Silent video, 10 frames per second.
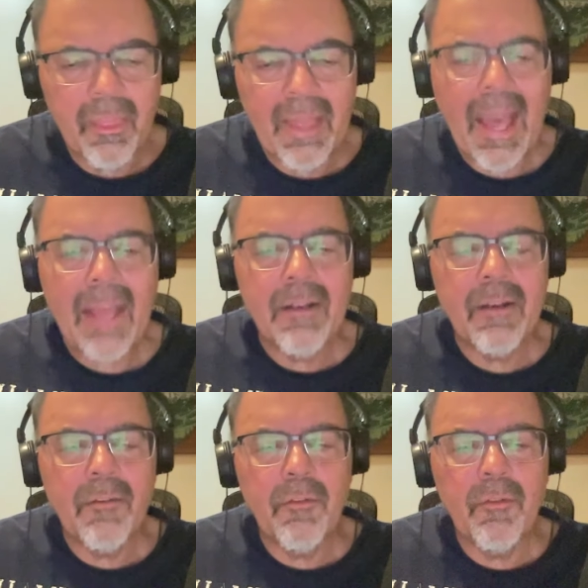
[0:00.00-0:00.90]
that
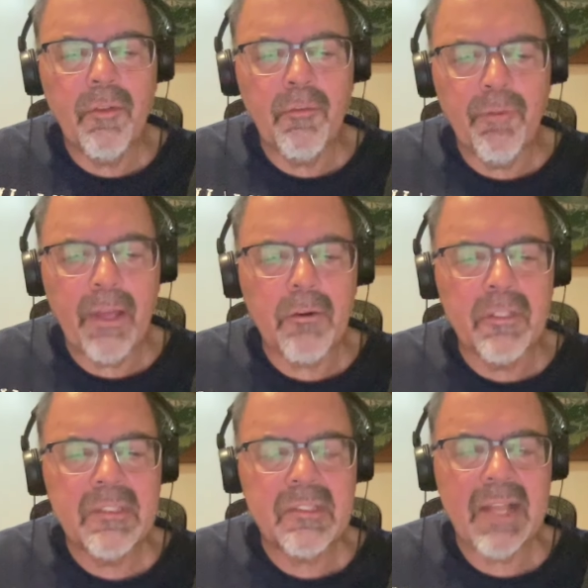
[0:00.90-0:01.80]
the
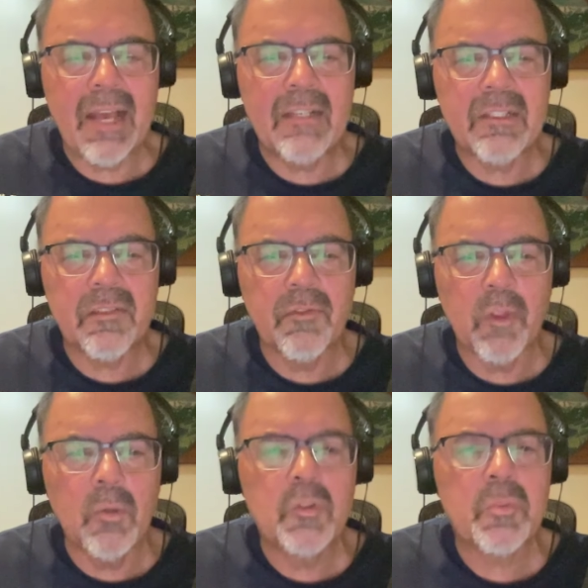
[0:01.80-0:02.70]
veteran status
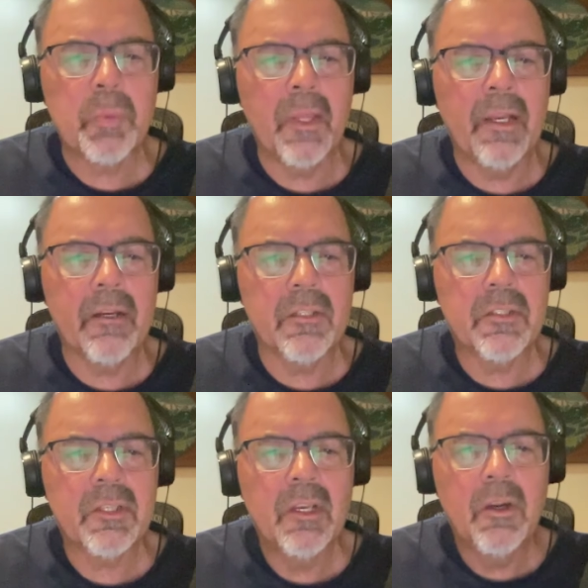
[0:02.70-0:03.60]
of those
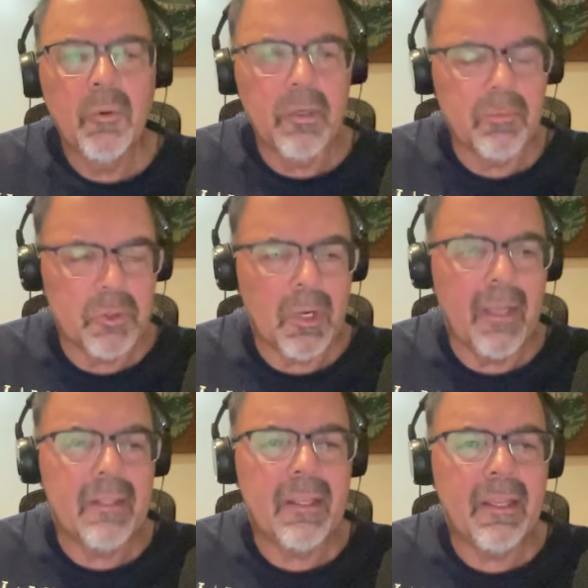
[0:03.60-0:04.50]
players what I'm
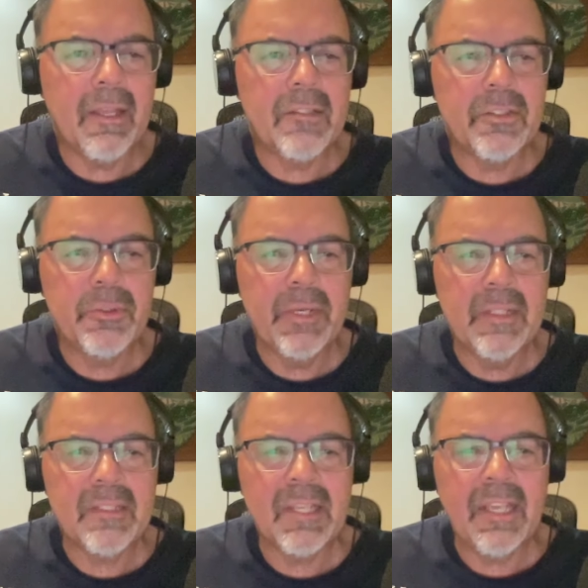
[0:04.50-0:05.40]
trying to get to
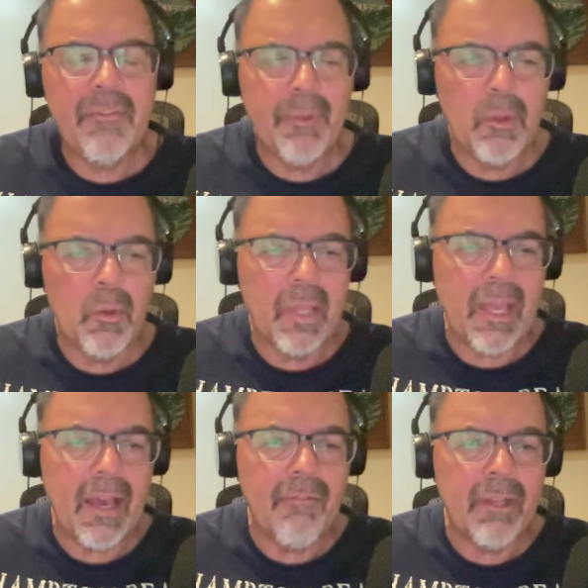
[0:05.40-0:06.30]
is even though
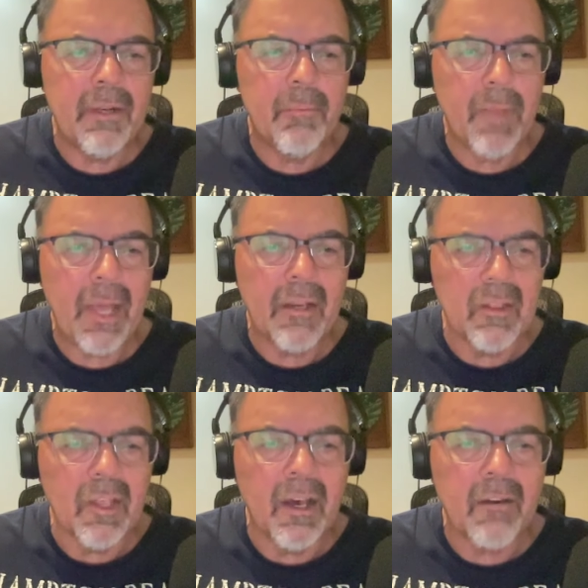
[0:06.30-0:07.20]
they haven't had a
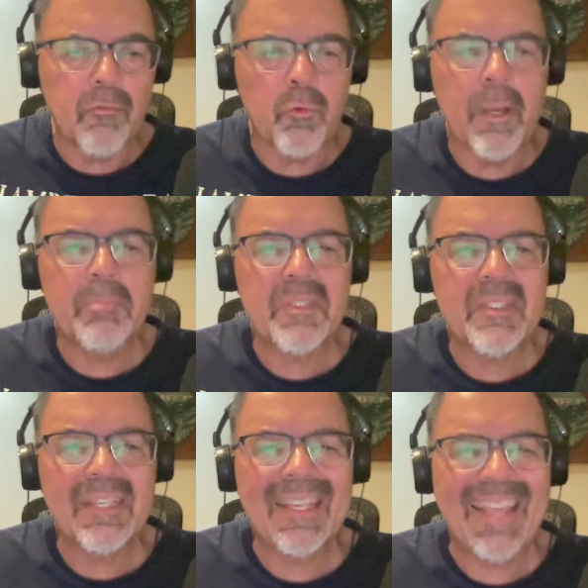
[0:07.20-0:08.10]
lot of reps
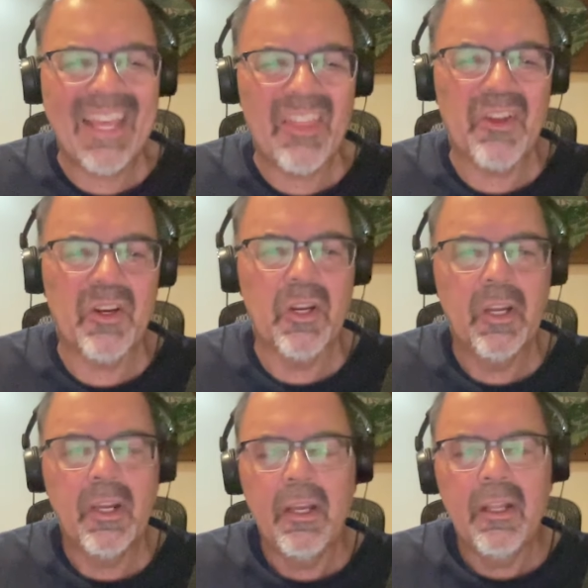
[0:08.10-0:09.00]
together,
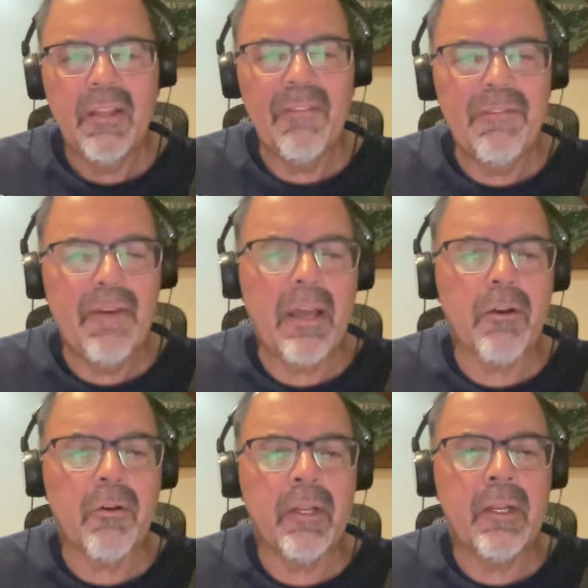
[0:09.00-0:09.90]
the
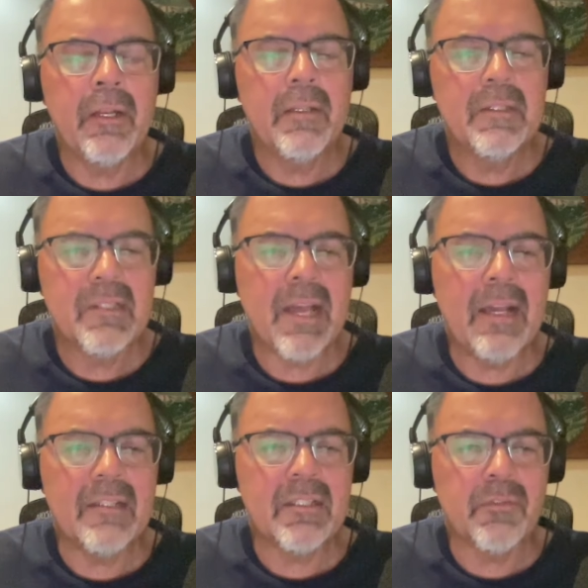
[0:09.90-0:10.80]
veteran
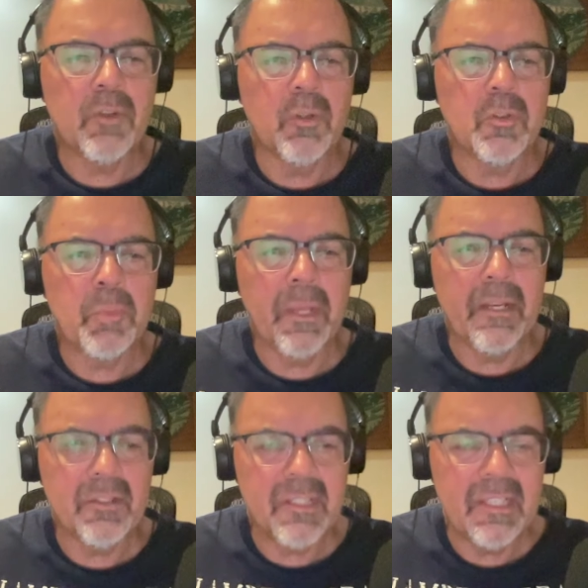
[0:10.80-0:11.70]
status of those
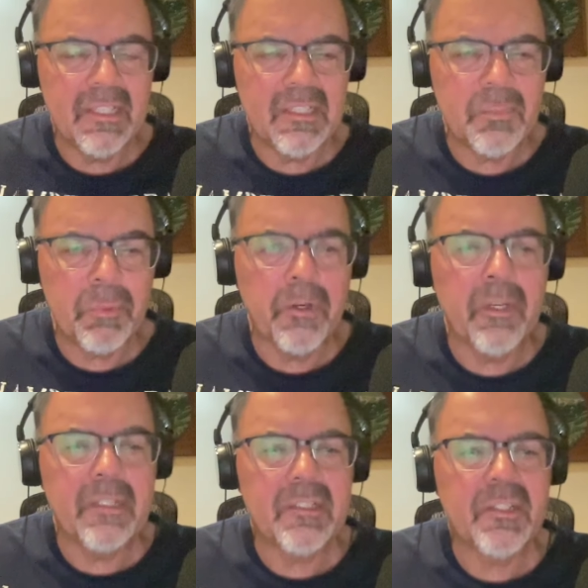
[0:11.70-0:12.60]
players, the
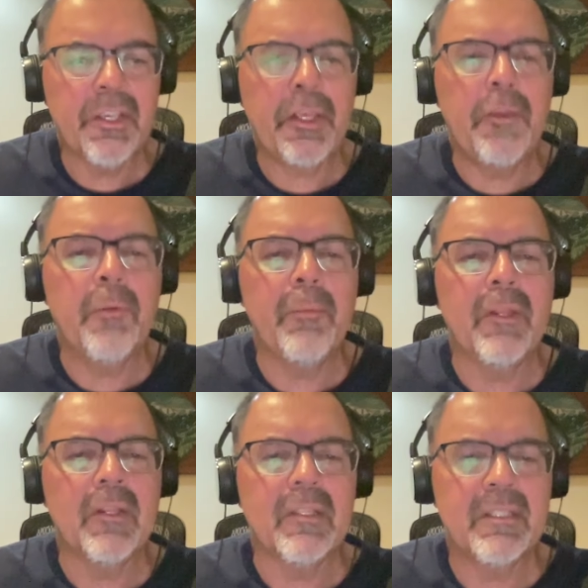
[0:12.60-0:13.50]
experience, the
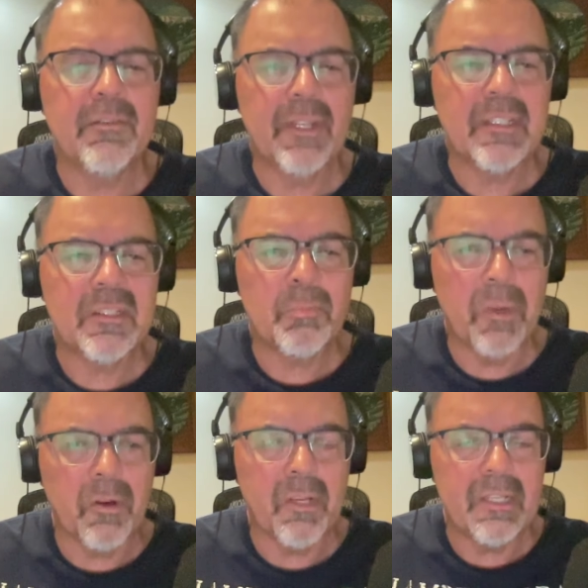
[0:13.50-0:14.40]
cumulative
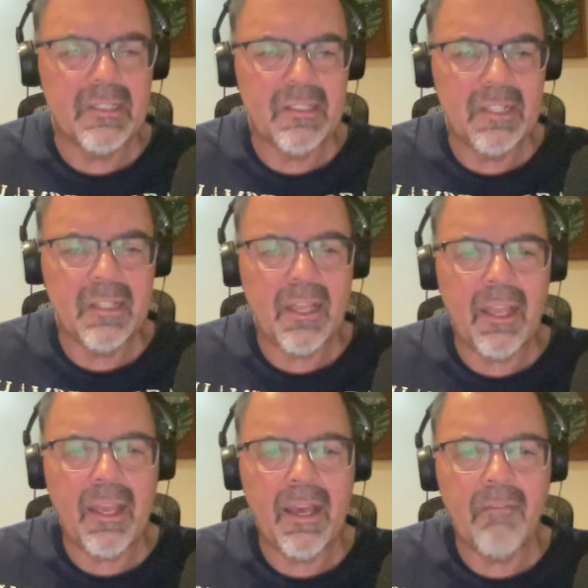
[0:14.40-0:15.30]
experience that
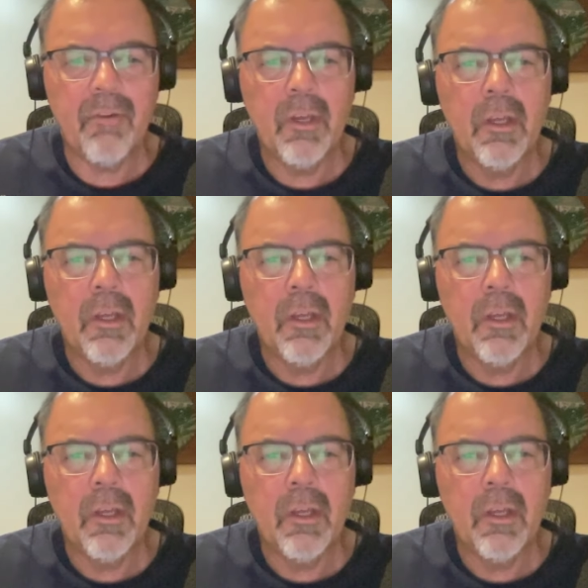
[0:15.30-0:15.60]
they have